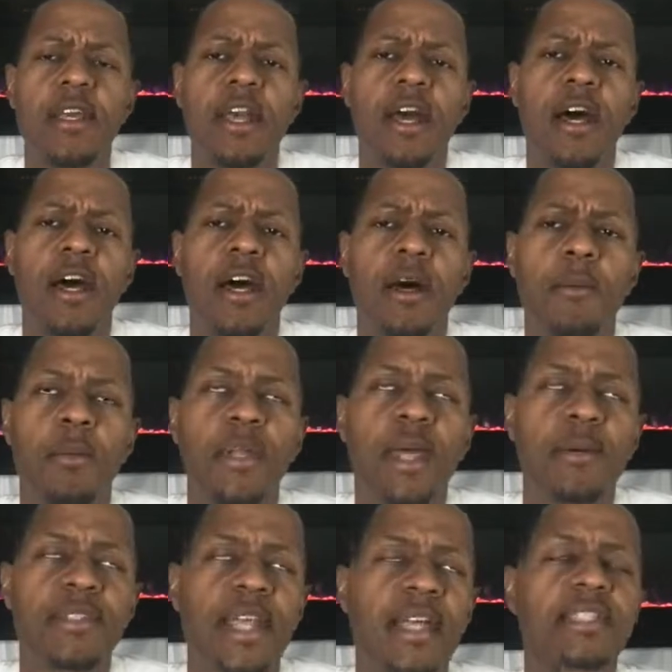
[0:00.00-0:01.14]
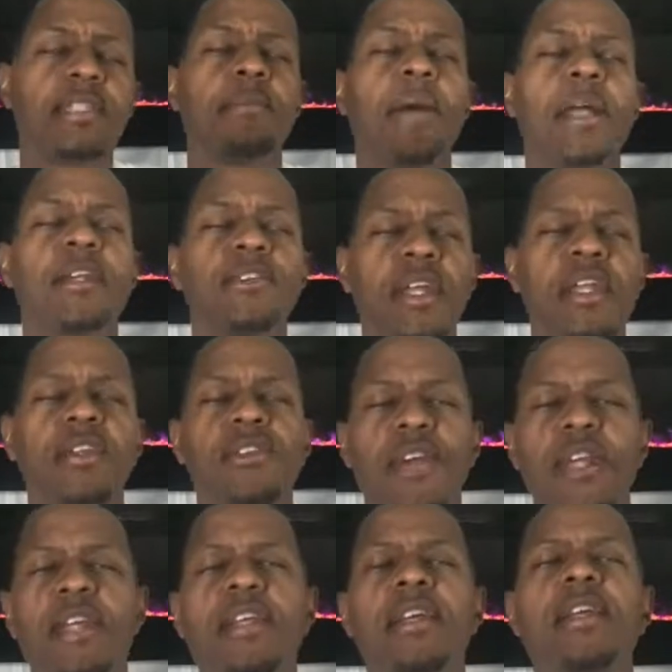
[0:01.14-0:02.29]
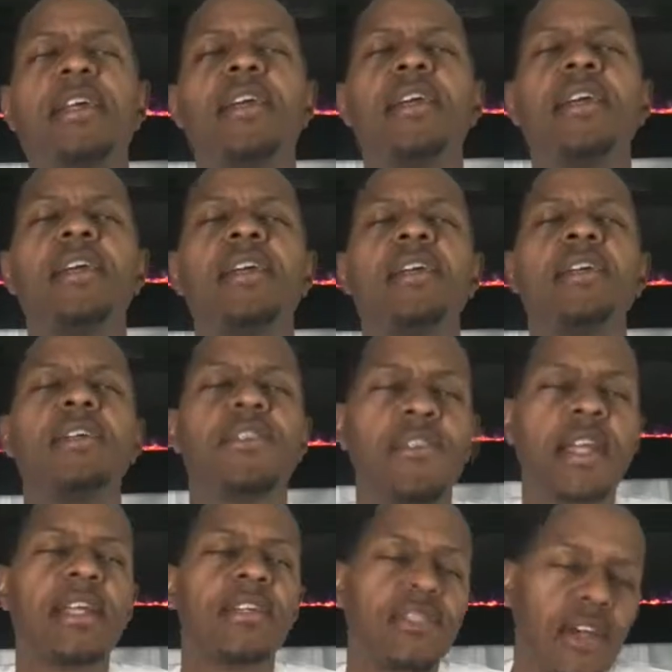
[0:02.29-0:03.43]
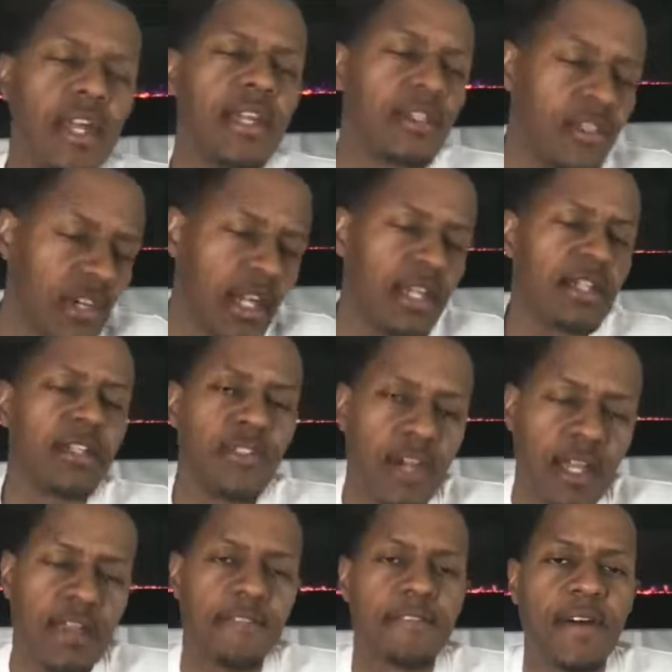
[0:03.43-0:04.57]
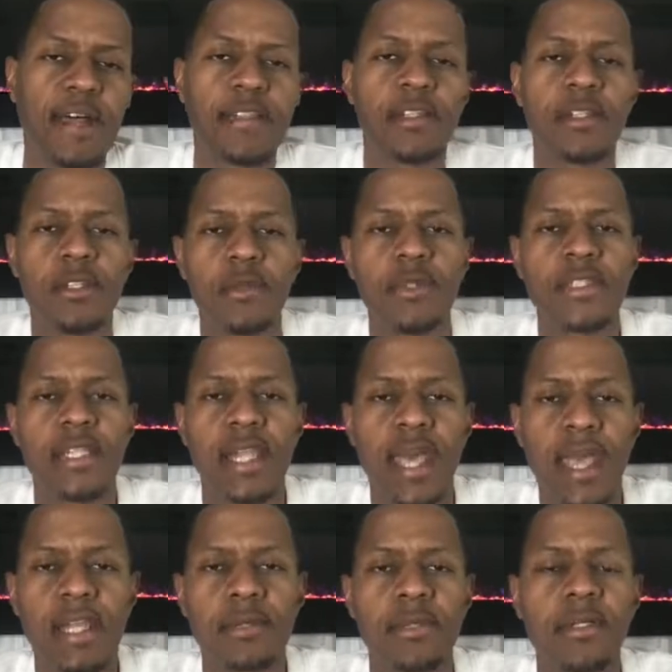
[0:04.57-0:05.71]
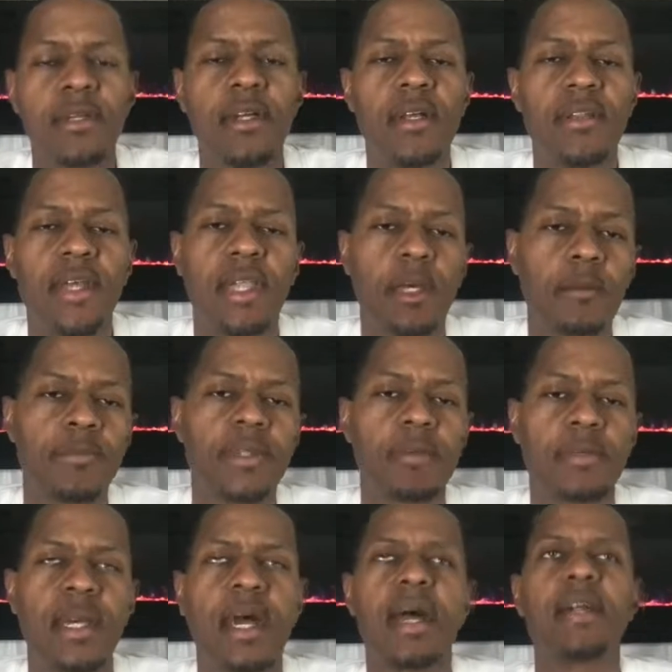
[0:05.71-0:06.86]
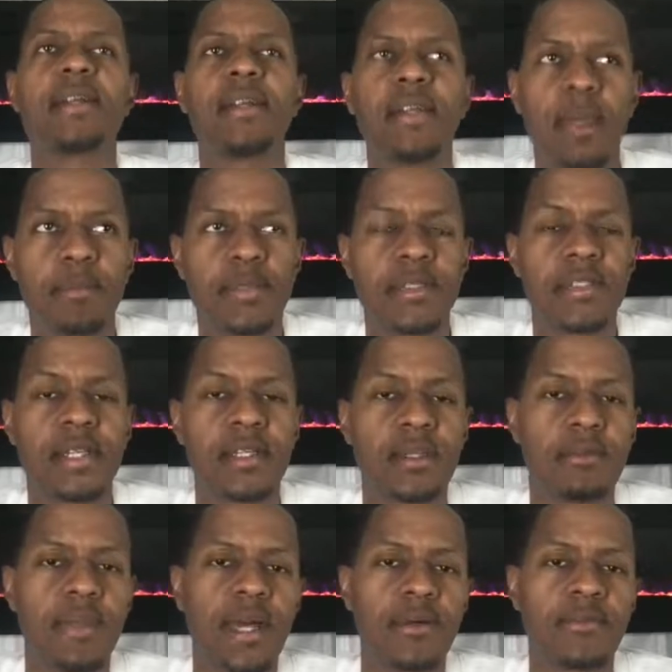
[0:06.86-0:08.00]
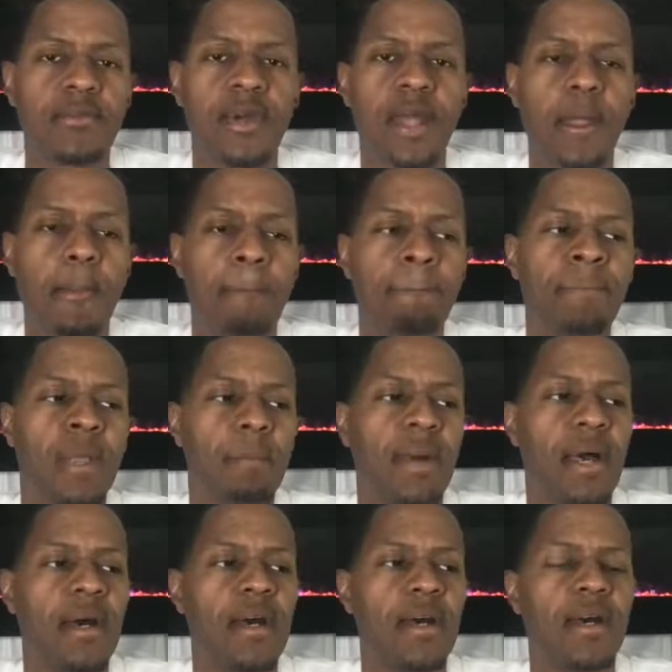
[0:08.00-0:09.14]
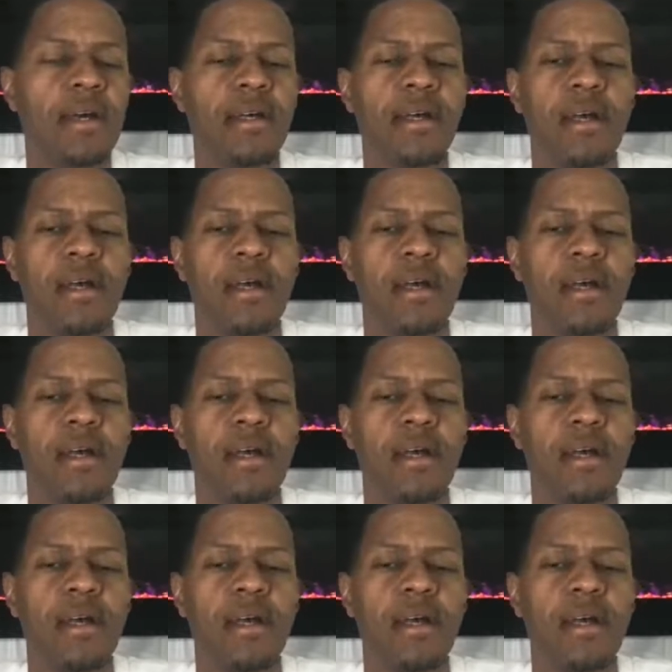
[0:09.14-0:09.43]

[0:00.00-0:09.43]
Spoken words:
Well, that was actually my great-great-great-great-grandfather, Lewis Latimer, that helped him conquer that particular mountain, right? My